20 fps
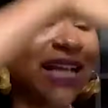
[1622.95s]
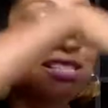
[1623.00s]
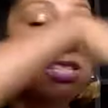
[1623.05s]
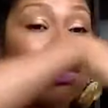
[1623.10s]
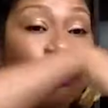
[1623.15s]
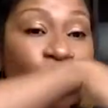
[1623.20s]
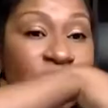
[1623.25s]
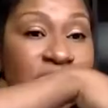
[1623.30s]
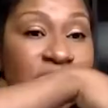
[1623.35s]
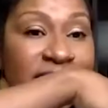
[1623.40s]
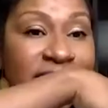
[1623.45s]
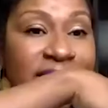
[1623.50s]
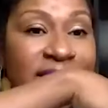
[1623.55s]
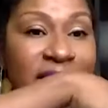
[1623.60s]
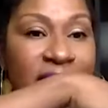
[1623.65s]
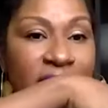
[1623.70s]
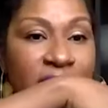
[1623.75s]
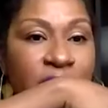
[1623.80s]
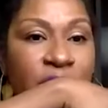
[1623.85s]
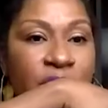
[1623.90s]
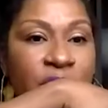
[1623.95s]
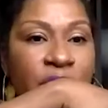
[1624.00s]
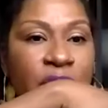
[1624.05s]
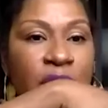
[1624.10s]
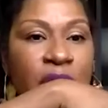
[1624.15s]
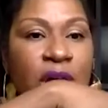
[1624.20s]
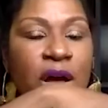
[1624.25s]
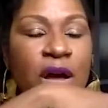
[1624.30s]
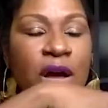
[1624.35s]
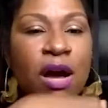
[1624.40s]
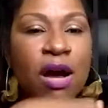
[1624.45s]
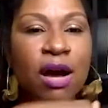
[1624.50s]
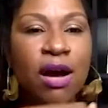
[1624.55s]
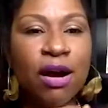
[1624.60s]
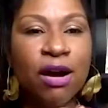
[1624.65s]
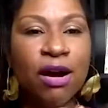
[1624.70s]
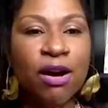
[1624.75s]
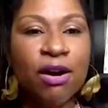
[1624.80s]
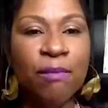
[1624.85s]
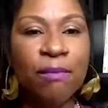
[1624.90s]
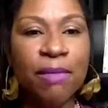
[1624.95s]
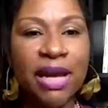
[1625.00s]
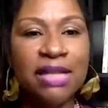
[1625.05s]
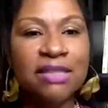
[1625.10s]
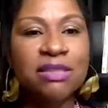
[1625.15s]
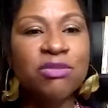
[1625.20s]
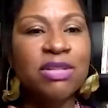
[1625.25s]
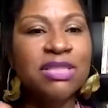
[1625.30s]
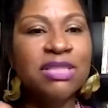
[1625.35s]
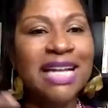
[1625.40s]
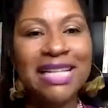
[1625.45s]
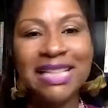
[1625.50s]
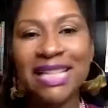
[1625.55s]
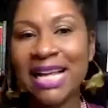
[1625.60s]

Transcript: towards its tail um, and so it's like yeah.